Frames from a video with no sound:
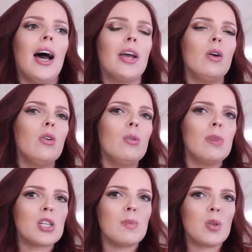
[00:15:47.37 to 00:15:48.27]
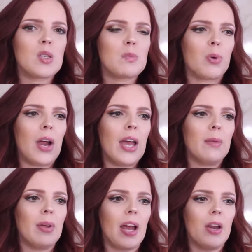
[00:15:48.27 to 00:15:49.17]
I don't know much about this
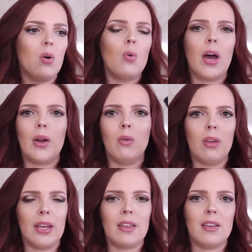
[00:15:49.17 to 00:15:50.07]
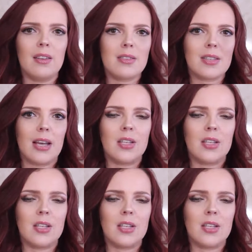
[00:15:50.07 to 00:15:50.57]
brand, but I don't like this.